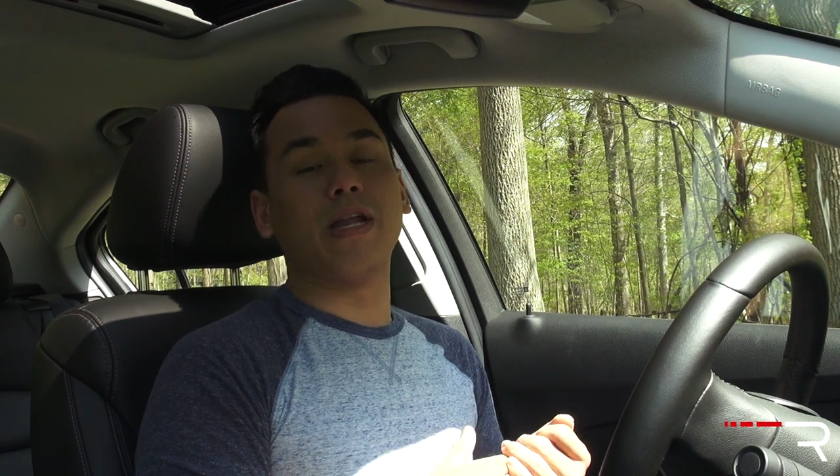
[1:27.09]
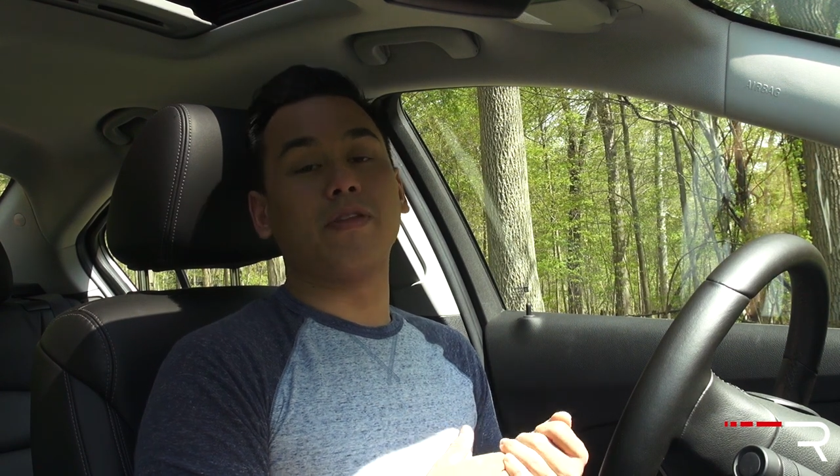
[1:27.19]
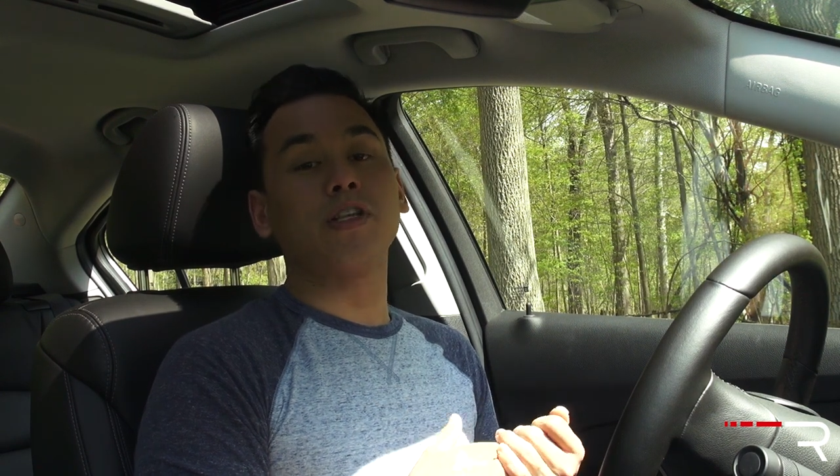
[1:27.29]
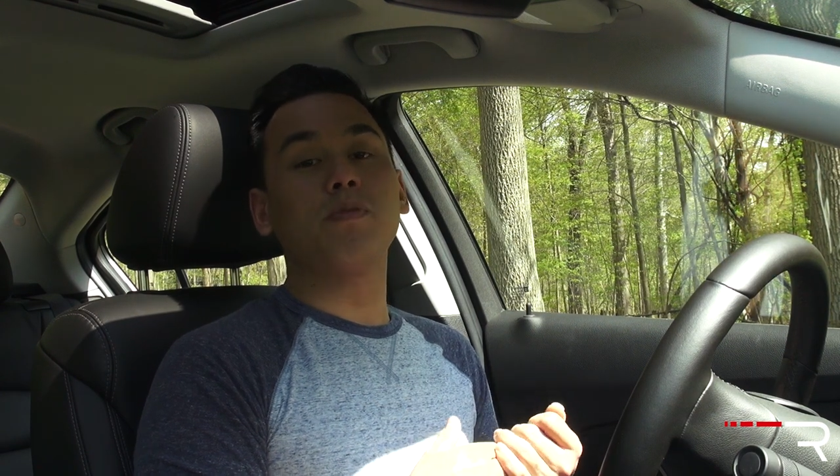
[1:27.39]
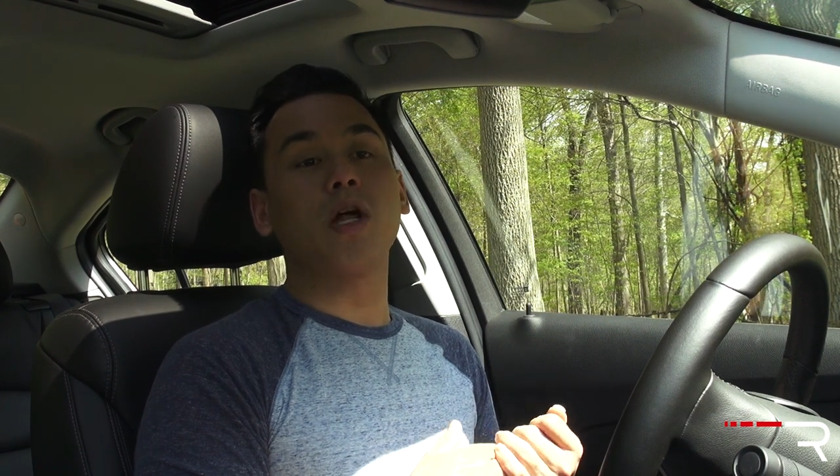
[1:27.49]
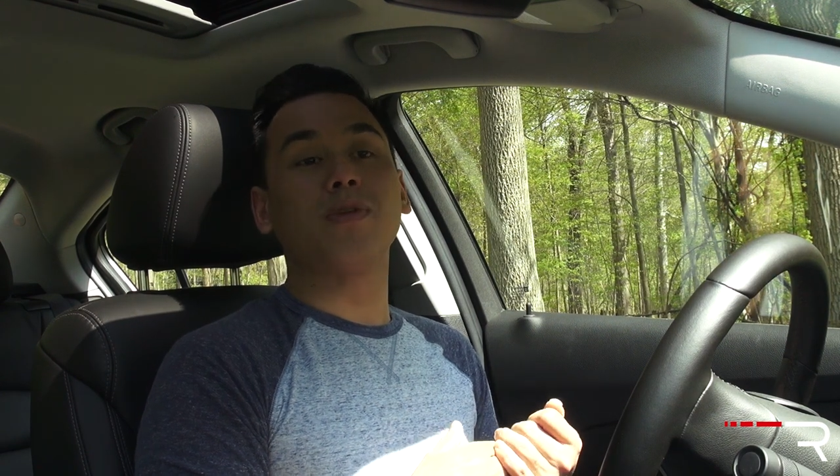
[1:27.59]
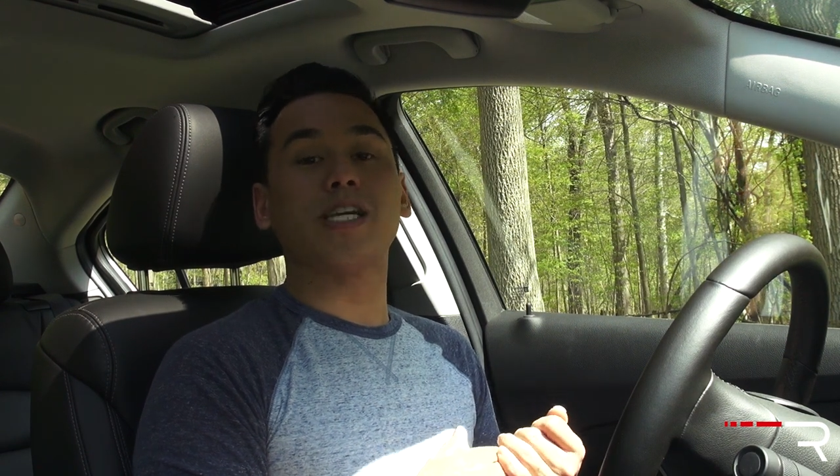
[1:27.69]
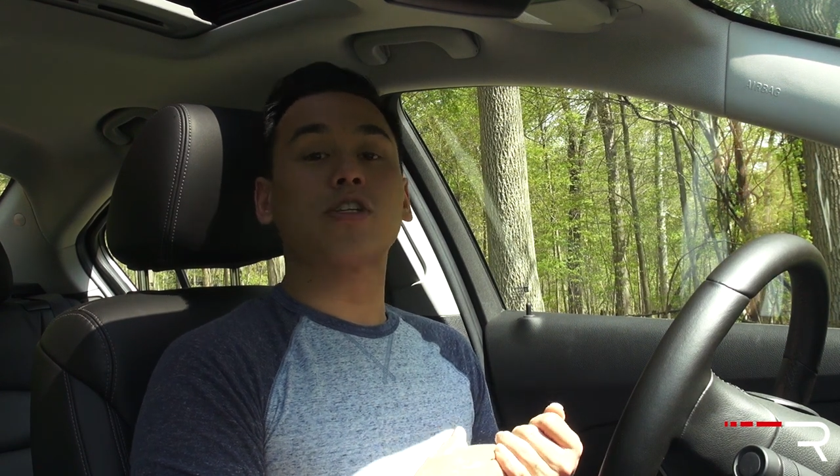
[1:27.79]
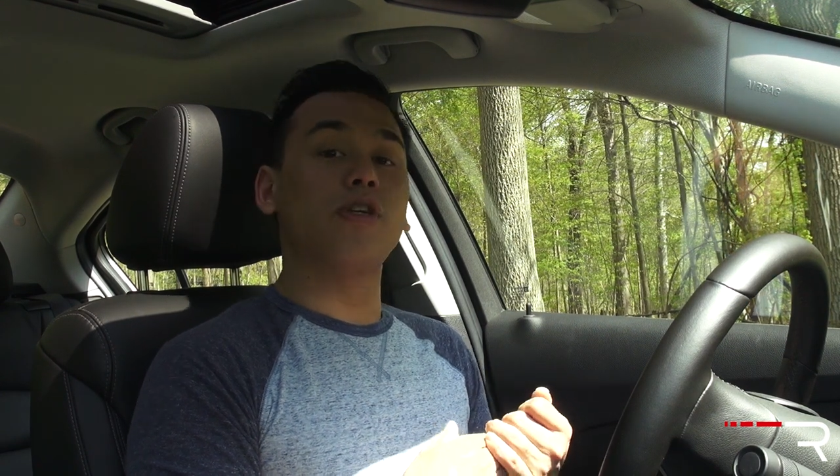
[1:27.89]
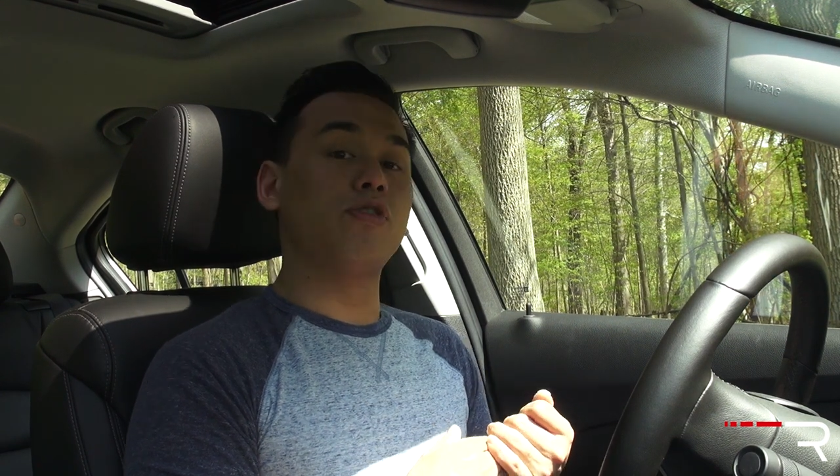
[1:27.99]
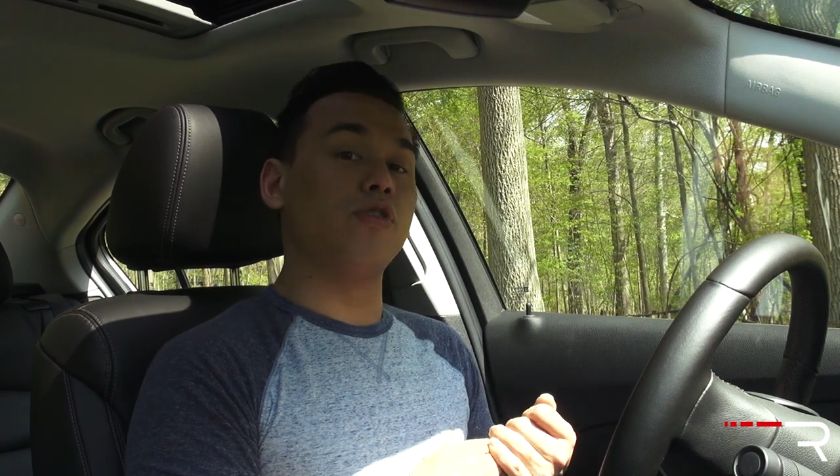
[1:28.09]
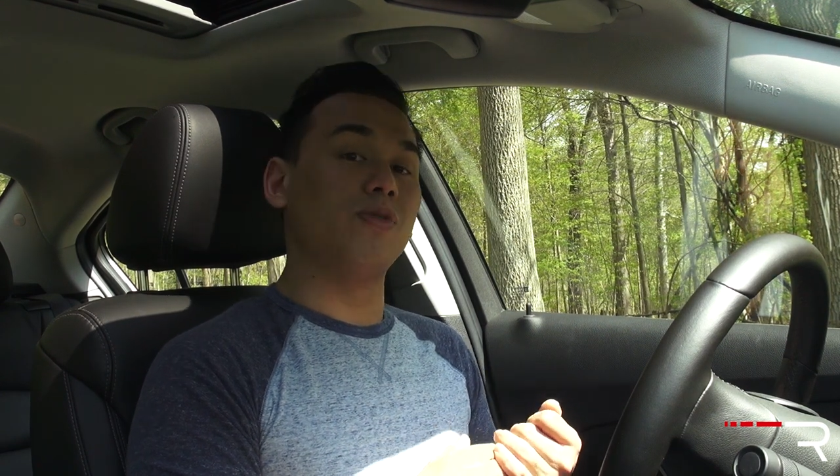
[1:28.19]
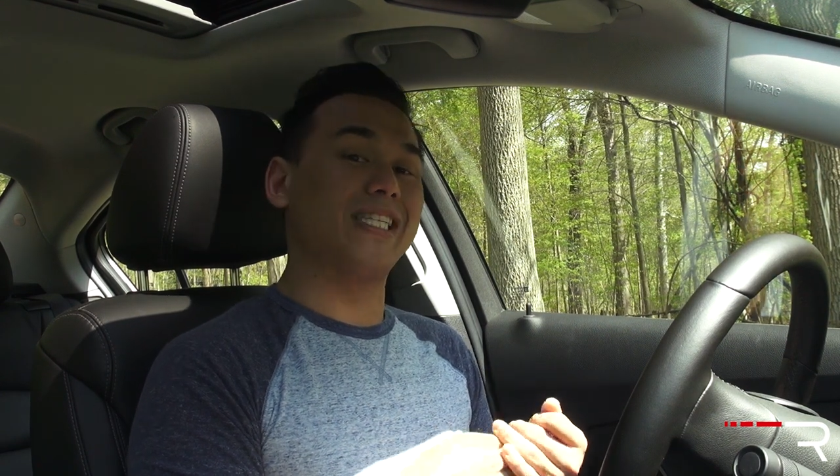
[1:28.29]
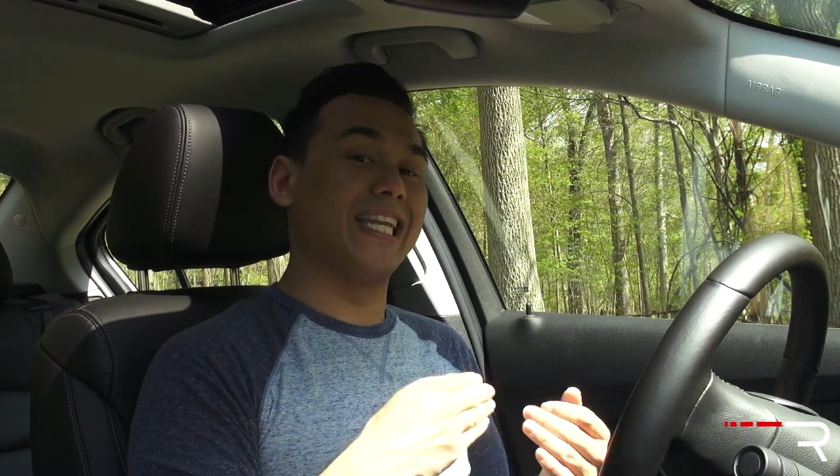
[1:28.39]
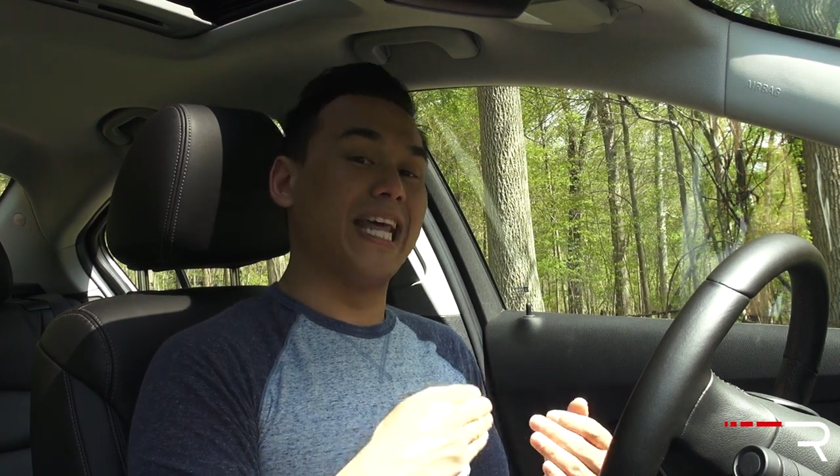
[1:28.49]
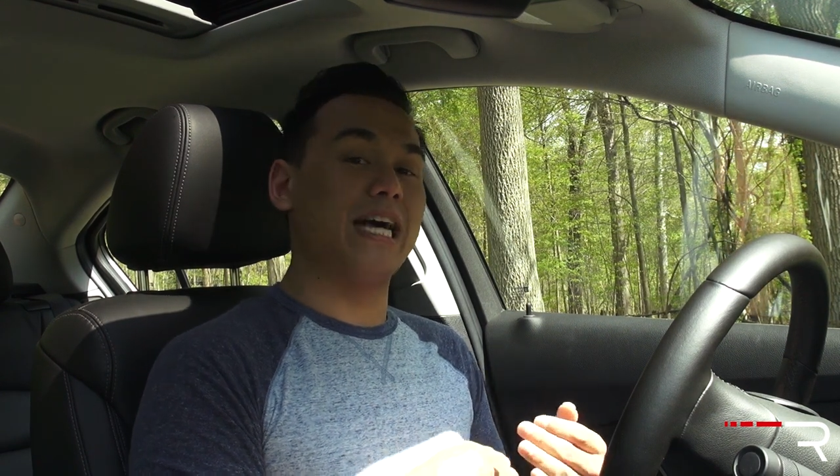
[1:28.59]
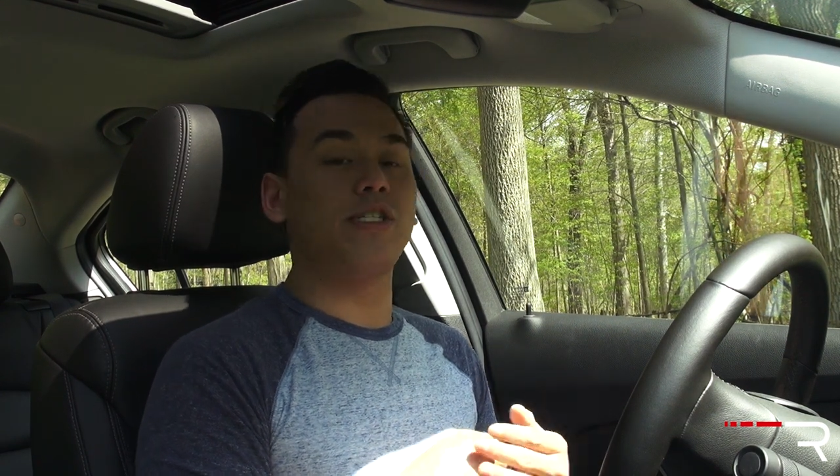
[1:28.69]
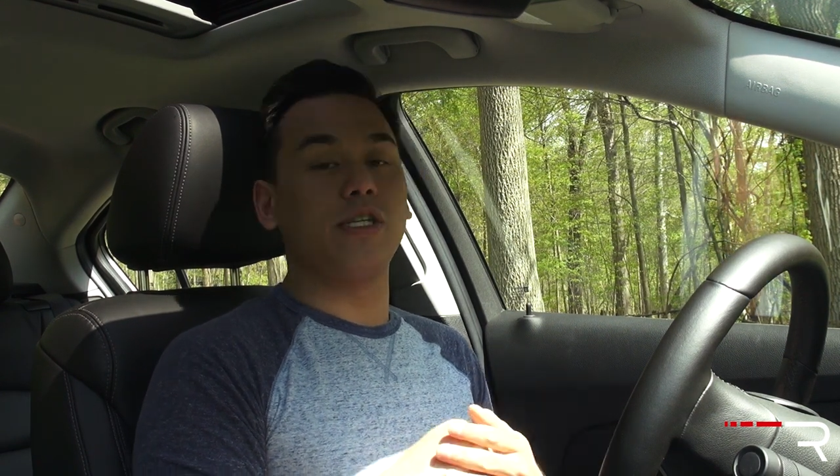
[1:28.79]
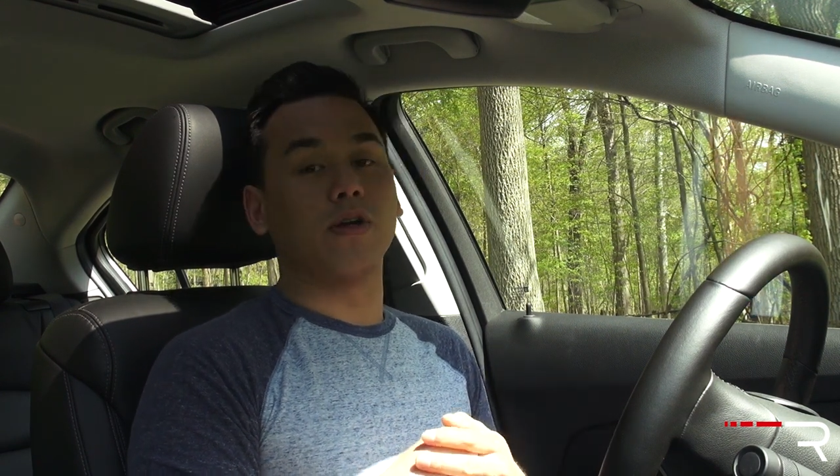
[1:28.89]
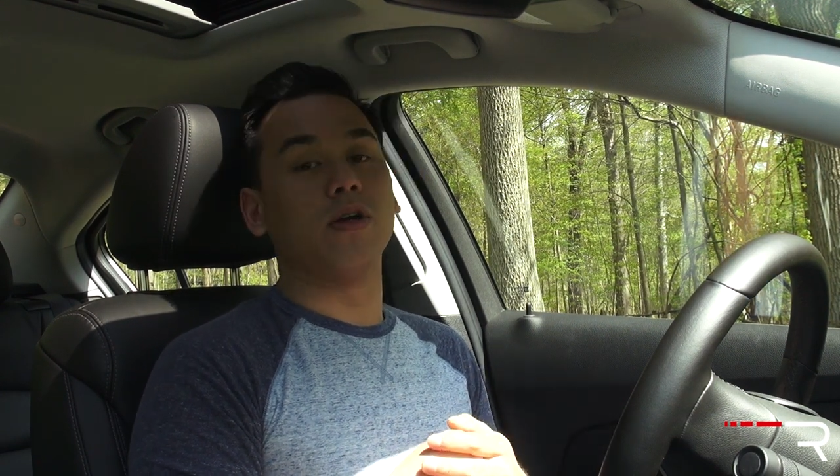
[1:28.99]
Now, this model was actually introduced
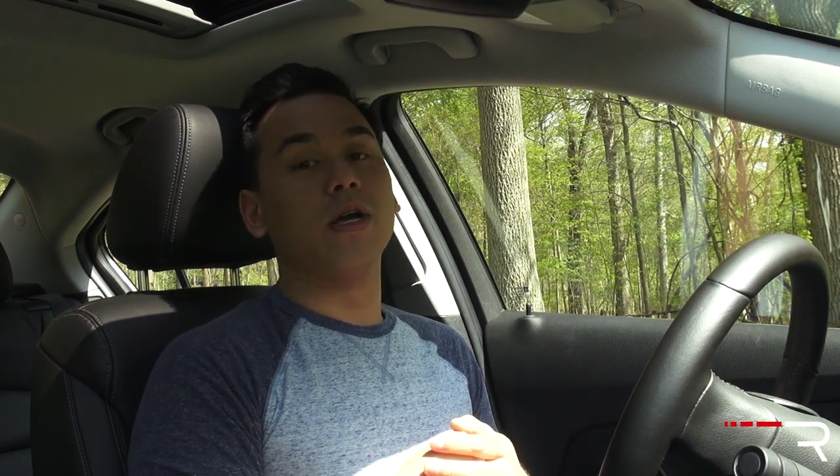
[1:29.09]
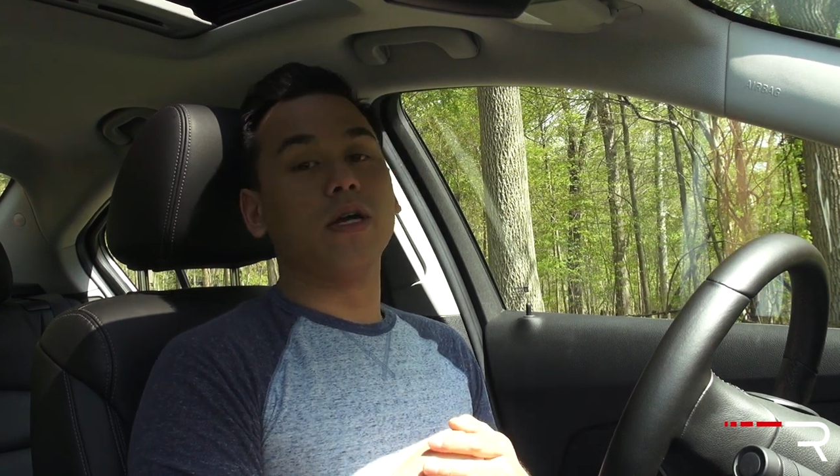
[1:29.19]
last year,